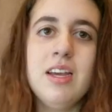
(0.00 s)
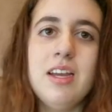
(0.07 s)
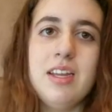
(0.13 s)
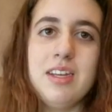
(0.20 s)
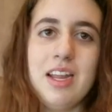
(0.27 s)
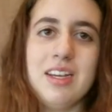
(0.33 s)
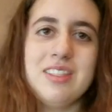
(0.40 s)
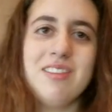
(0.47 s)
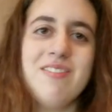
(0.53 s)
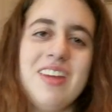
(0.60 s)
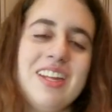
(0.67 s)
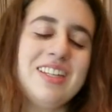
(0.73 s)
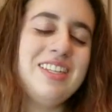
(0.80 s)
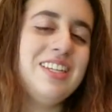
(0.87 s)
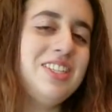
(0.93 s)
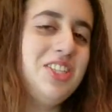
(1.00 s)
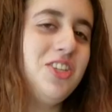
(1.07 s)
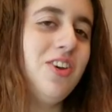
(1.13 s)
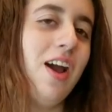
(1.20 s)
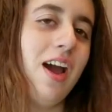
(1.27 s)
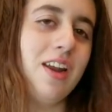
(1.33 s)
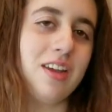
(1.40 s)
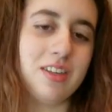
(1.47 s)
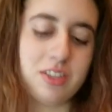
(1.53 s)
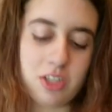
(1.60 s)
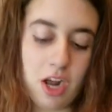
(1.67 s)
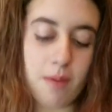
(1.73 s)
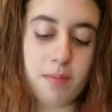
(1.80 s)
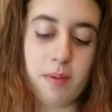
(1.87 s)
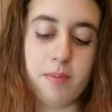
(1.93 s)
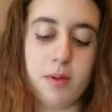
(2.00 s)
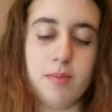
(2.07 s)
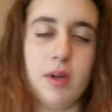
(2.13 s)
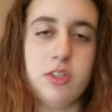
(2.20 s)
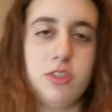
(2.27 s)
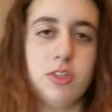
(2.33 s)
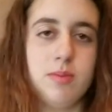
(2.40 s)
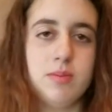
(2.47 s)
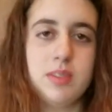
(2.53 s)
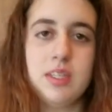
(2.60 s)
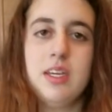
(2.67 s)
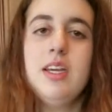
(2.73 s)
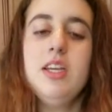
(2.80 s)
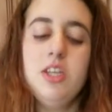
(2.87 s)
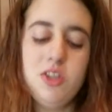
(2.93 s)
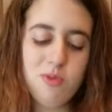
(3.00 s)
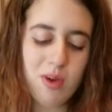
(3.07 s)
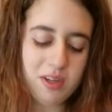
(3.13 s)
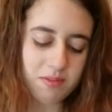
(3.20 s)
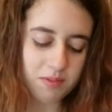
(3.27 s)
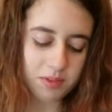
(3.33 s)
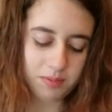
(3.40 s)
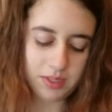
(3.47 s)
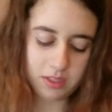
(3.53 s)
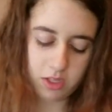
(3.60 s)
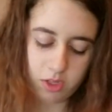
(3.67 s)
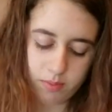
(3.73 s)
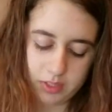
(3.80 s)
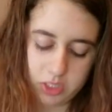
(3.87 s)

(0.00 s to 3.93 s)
Next, I'm gonna teach you how to chop up your mushrooms. You want them to be a little bit